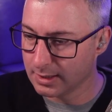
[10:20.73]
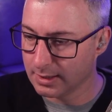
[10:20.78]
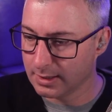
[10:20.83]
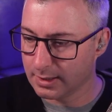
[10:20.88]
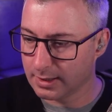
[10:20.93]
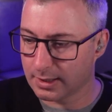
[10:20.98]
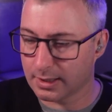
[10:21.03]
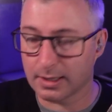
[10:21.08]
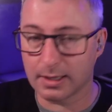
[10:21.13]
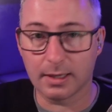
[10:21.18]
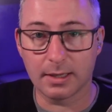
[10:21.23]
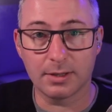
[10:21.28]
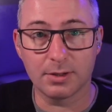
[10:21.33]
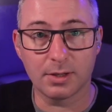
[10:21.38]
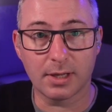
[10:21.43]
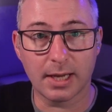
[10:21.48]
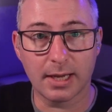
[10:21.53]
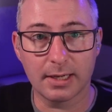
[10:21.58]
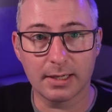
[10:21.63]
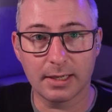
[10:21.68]
You
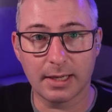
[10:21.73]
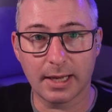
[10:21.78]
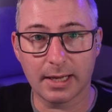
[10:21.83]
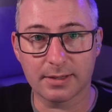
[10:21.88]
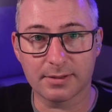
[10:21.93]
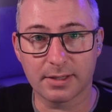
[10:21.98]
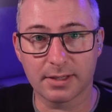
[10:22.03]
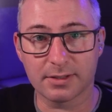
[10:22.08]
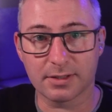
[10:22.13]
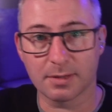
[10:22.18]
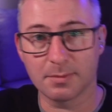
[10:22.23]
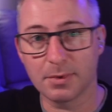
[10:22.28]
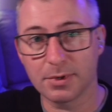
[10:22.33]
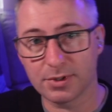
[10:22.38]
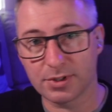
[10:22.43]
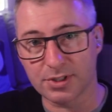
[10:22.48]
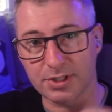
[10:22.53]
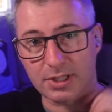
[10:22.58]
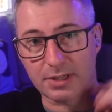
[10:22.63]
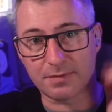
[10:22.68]
can access
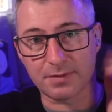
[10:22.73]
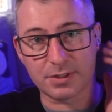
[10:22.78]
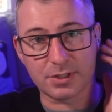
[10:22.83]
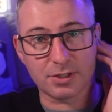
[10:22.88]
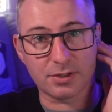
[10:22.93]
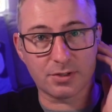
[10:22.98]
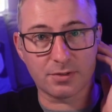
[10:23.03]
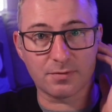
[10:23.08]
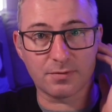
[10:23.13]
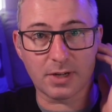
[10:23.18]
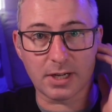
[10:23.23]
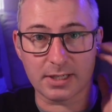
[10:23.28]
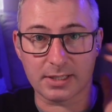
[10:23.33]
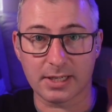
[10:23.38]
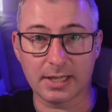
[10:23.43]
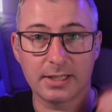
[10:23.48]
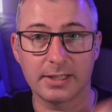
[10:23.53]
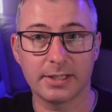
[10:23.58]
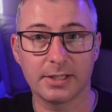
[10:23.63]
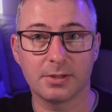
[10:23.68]
emergency physician via
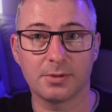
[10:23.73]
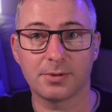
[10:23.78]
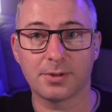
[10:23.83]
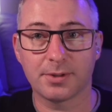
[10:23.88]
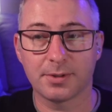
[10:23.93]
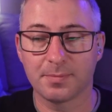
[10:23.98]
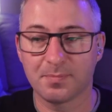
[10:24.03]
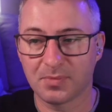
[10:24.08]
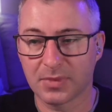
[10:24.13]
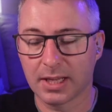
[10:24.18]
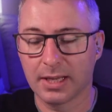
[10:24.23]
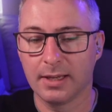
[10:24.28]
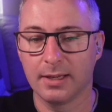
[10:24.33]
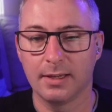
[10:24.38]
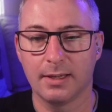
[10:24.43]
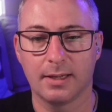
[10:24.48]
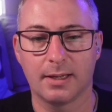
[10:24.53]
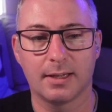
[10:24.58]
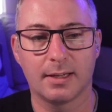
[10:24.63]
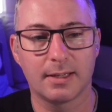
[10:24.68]
telehealth.
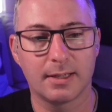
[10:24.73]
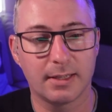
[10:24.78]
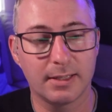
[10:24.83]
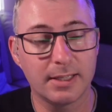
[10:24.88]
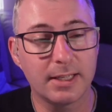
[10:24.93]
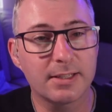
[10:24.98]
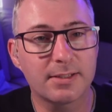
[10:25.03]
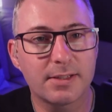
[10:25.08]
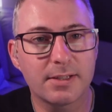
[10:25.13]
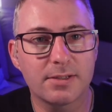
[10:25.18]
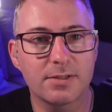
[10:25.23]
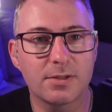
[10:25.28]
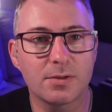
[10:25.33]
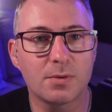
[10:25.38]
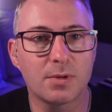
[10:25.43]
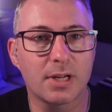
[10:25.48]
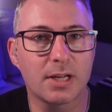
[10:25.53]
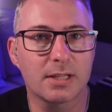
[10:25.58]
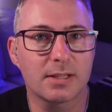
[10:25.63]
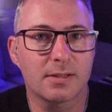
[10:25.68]
Yes, this is a
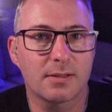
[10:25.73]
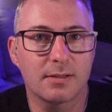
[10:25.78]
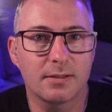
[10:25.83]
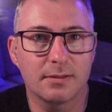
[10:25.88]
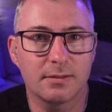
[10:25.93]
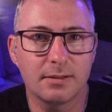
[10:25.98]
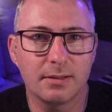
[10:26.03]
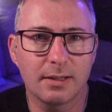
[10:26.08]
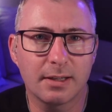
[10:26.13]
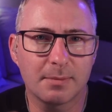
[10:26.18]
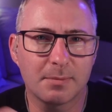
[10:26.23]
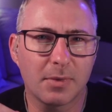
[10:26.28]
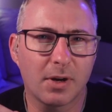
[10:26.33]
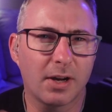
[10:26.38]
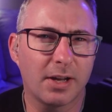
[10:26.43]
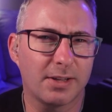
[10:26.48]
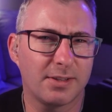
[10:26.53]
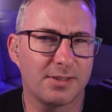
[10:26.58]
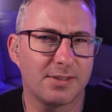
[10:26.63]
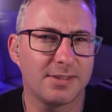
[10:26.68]
good answer.
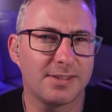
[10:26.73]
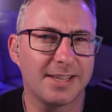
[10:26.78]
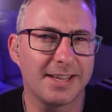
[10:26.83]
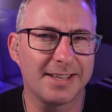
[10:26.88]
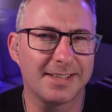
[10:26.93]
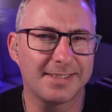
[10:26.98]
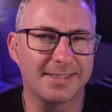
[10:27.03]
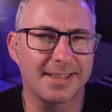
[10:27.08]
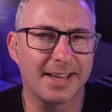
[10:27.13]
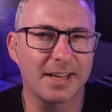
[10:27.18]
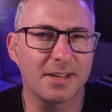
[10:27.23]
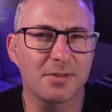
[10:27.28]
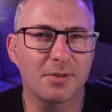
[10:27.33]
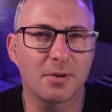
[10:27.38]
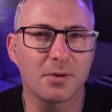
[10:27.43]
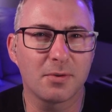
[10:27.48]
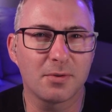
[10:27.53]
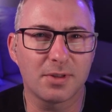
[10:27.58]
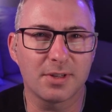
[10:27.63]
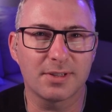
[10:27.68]
I dare say,
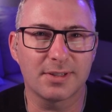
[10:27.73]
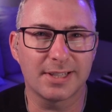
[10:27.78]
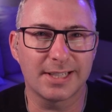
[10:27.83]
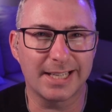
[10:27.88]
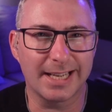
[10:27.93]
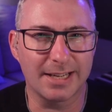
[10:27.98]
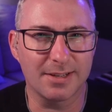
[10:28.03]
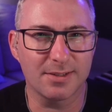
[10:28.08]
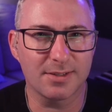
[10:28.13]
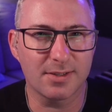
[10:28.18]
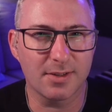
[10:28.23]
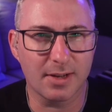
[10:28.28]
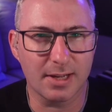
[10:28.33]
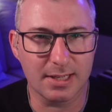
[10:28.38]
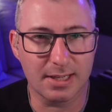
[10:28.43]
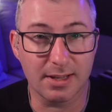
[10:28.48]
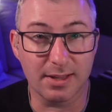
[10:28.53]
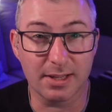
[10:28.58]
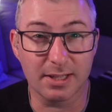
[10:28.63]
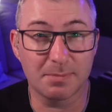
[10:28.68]
though, that the
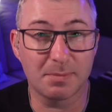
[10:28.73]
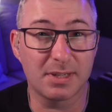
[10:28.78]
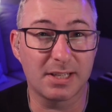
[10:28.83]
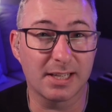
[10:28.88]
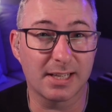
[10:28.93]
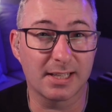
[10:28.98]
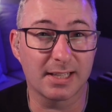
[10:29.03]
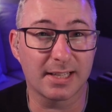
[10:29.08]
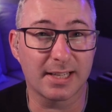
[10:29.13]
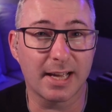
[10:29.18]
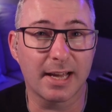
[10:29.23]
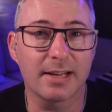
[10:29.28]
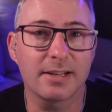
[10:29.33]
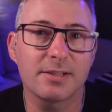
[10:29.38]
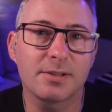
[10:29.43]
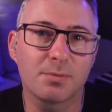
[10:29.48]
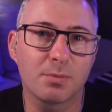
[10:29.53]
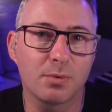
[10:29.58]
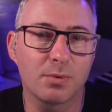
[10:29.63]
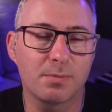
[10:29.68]
downside to this particular
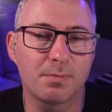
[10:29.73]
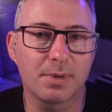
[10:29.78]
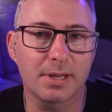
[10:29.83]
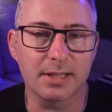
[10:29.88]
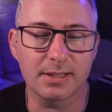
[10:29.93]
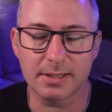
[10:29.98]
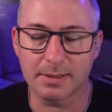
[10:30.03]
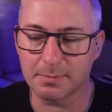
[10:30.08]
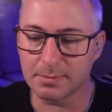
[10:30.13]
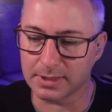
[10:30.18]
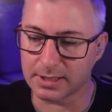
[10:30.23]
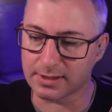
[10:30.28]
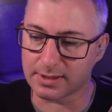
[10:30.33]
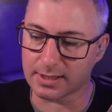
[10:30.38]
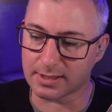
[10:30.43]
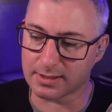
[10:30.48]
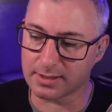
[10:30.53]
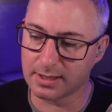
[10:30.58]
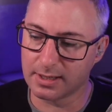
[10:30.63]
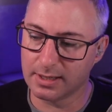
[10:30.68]
case would be simply
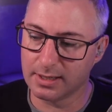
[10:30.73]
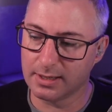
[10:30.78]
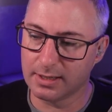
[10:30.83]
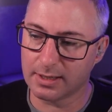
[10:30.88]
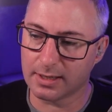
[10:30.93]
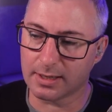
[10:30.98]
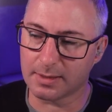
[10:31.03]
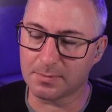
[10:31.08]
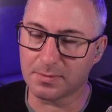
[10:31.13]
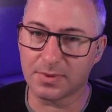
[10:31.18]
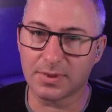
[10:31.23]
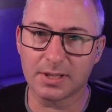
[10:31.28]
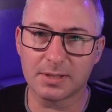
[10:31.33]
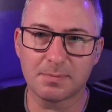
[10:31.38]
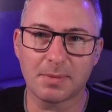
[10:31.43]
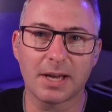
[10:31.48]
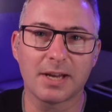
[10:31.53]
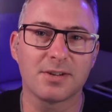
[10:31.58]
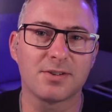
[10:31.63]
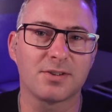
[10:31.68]
that this
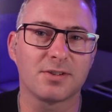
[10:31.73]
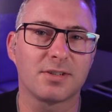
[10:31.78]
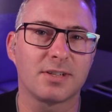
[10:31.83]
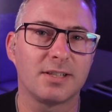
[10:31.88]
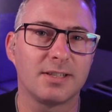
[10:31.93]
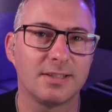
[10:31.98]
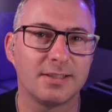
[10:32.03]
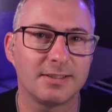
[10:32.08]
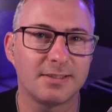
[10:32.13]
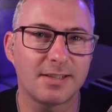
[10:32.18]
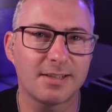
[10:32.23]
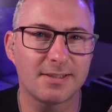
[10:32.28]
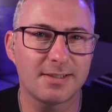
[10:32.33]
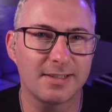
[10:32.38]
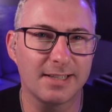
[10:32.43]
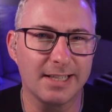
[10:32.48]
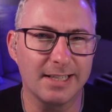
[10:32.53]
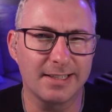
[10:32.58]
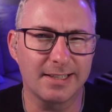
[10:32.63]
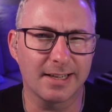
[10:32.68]
patient
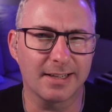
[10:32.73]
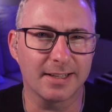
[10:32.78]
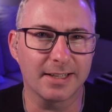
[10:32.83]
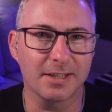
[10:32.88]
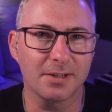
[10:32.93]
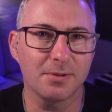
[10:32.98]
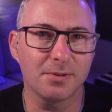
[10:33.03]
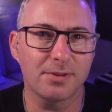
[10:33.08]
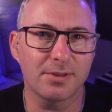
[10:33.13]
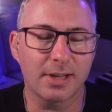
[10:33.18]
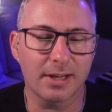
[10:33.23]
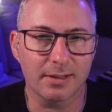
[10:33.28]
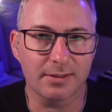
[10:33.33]
doesn't need telehealth.